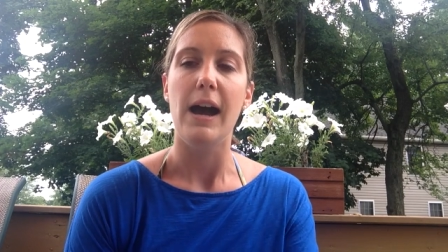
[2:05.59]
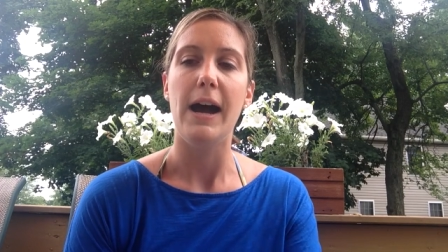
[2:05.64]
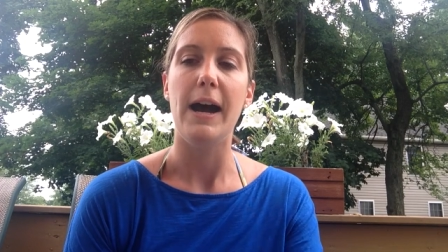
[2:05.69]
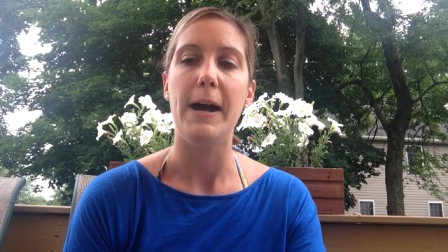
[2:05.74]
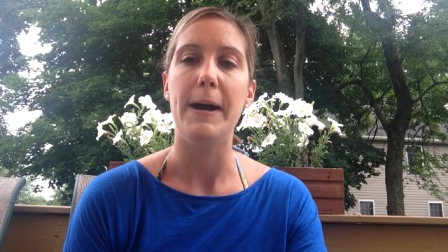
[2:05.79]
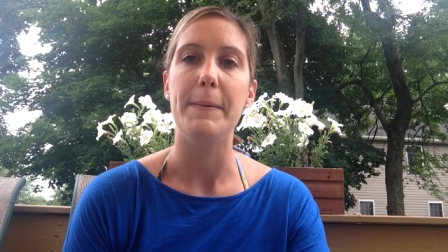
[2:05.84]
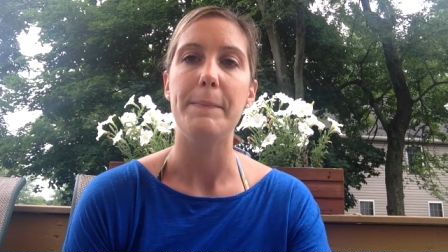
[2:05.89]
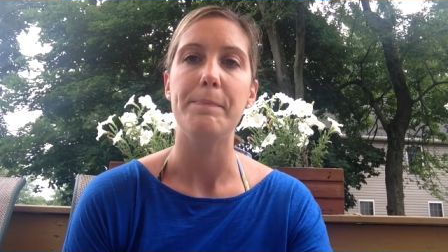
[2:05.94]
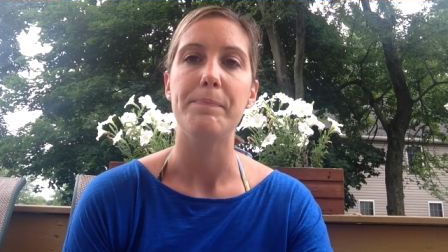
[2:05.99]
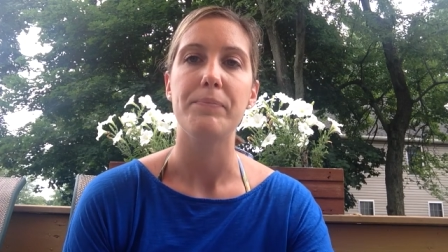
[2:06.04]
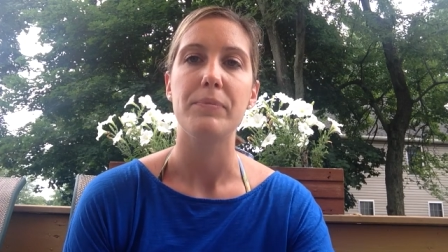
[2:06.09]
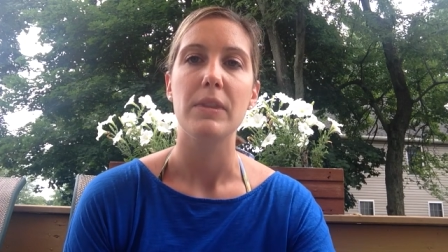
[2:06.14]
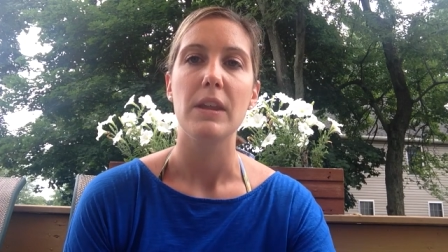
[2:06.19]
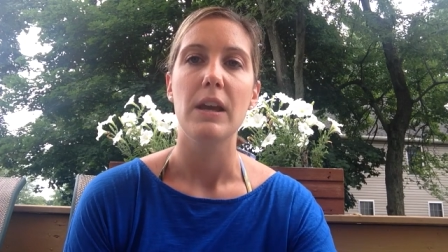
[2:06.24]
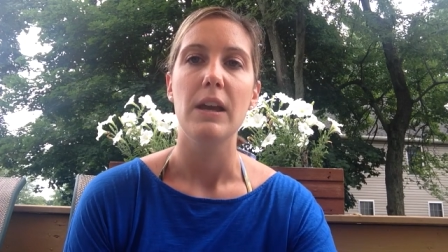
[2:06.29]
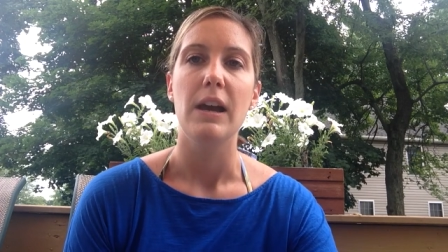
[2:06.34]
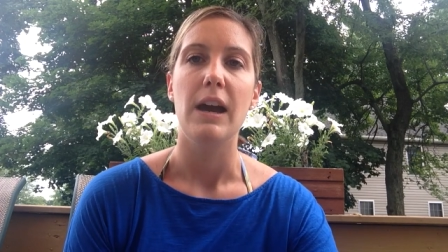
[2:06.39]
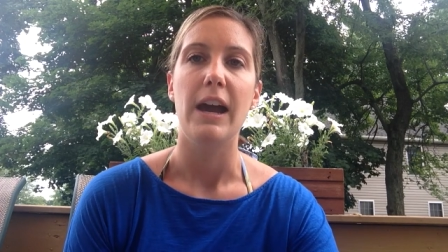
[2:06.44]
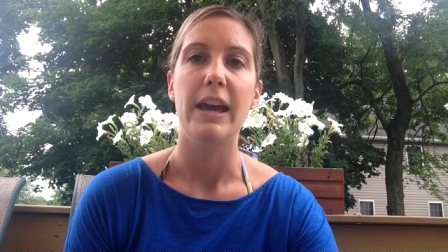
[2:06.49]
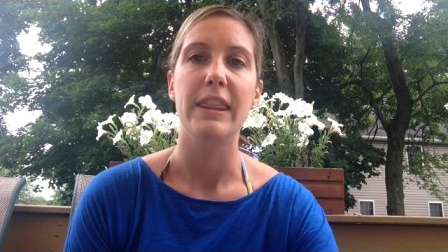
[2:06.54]
Um,
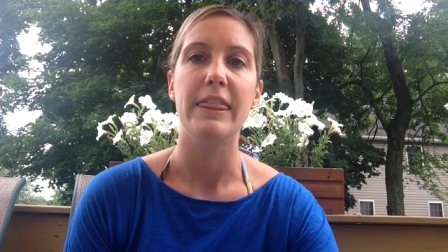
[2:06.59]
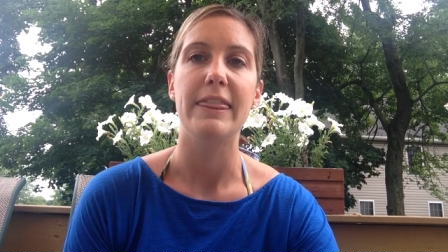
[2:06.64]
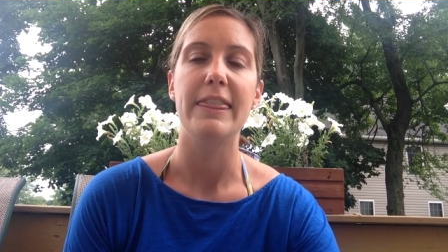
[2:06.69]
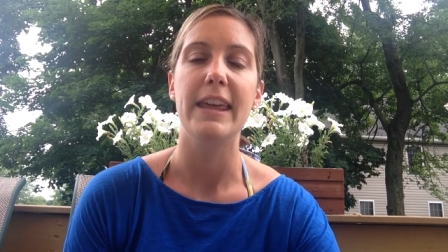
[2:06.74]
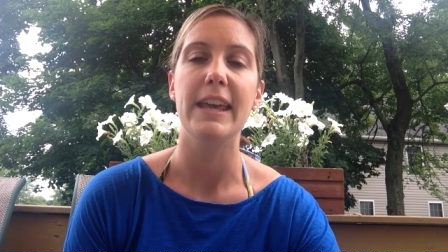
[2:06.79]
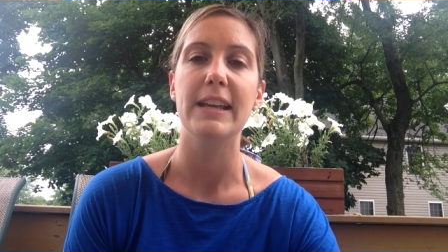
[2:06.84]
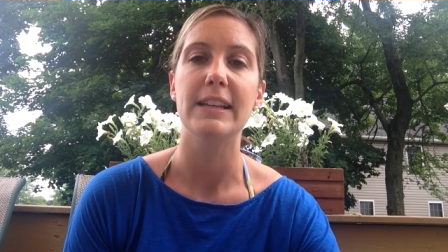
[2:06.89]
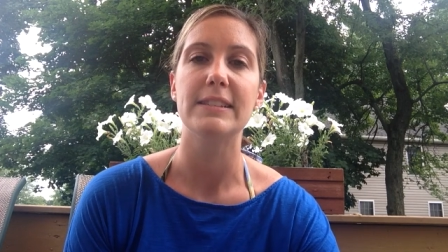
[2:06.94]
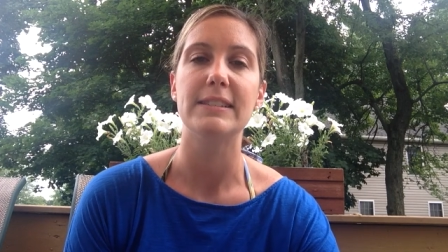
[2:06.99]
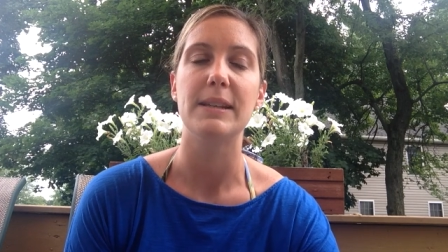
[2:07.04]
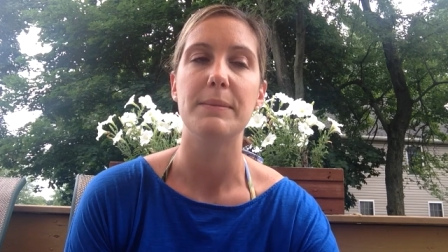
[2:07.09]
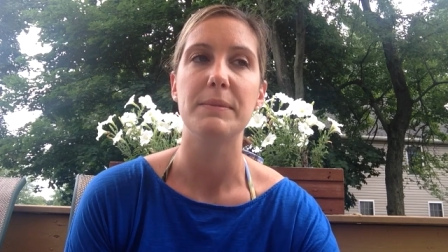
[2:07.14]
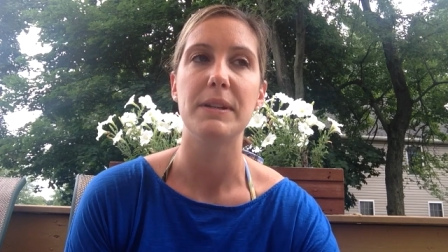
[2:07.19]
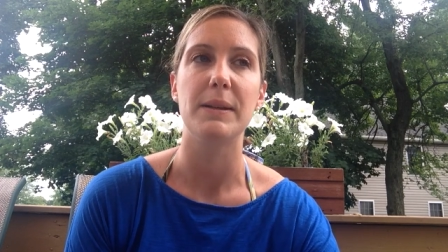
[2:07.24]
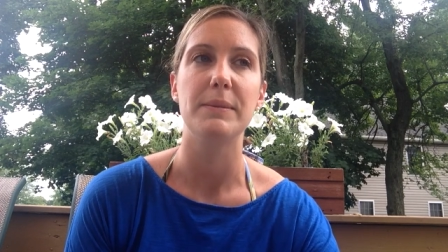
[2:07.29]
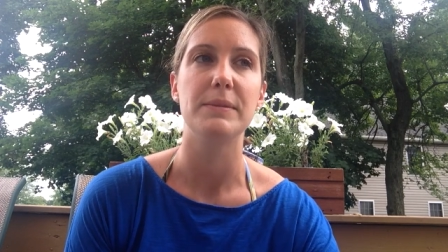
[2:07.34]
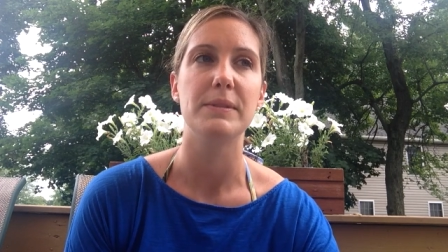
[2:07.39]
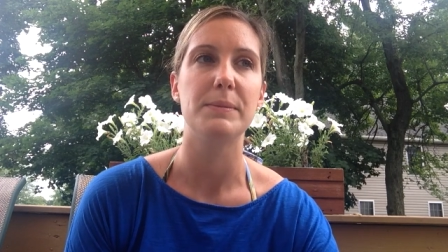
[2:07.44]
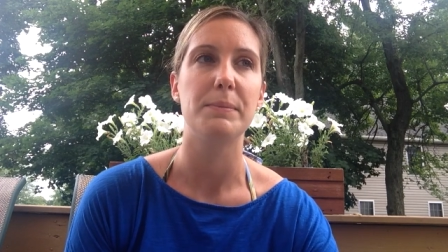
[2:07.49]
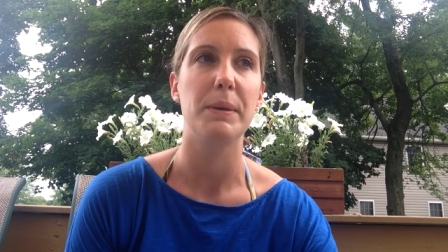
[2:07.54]
I think
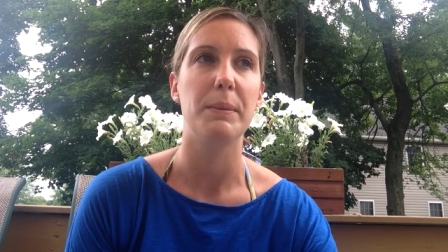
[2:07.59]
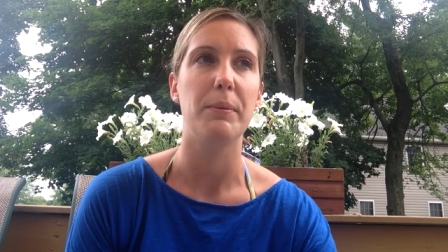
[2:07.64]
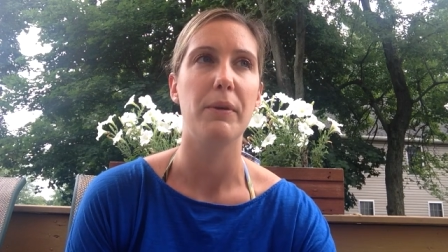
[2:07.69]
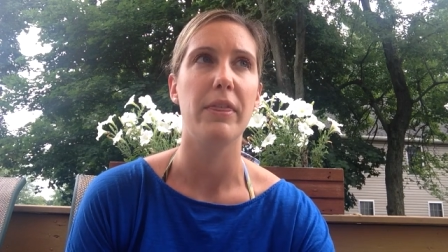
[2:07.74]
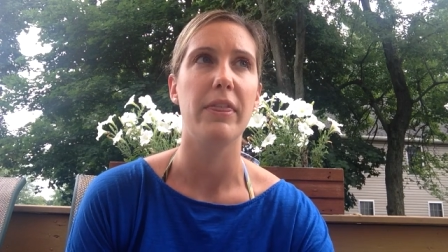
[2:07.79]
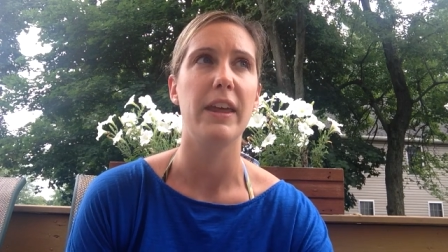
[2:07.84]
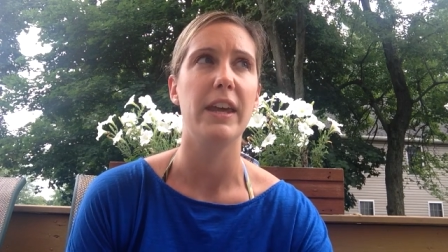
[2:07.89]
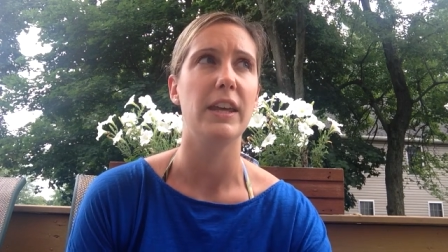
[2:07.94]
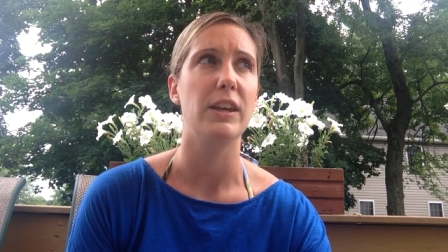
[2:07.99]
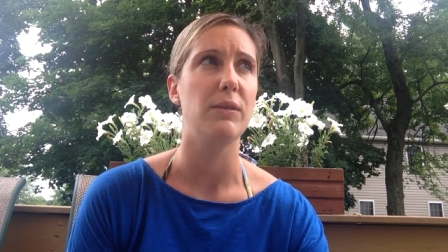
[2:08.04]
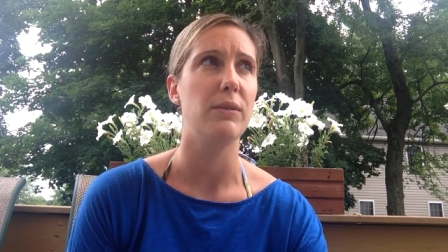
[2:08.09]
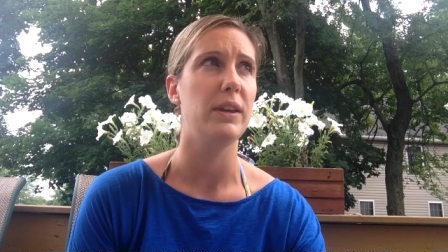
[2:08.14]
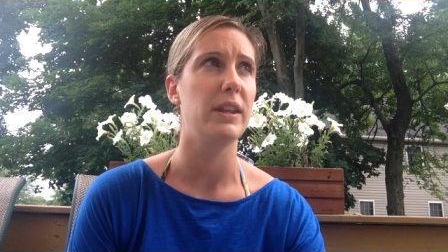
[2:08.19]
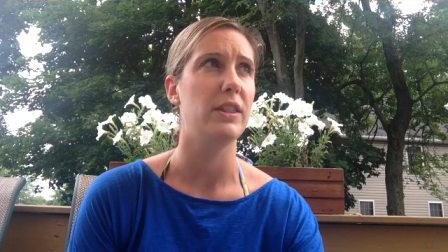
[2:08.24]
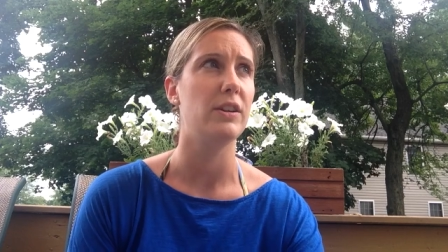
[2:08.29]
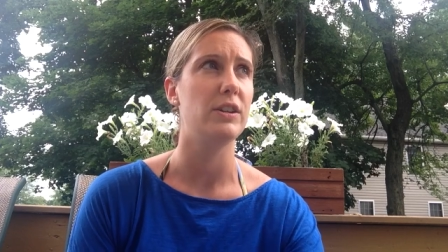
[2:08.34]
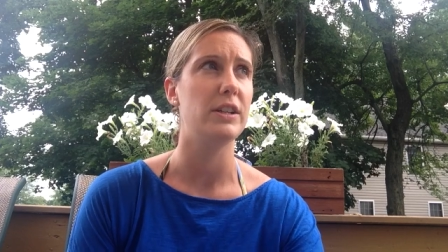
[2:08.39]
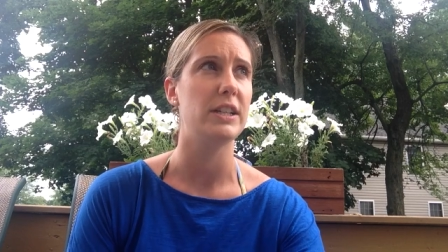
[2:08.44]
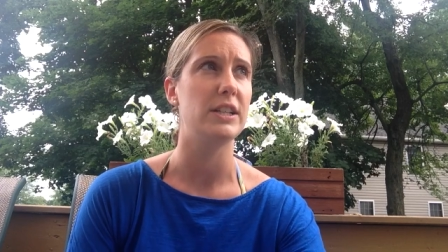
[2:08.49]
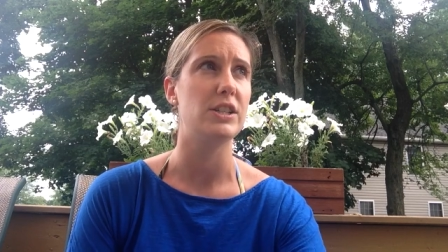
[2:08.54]
sometimes people think you
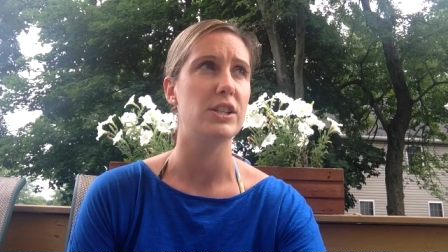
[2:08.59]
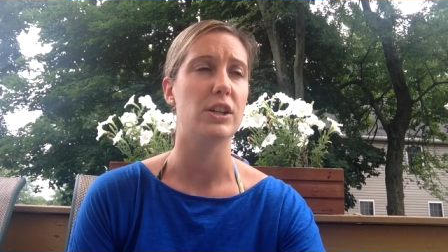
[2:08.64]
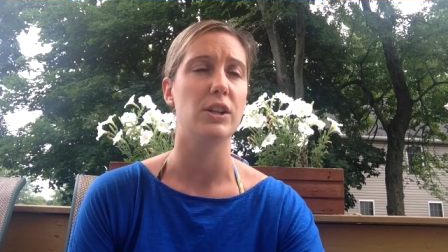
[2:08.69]
either need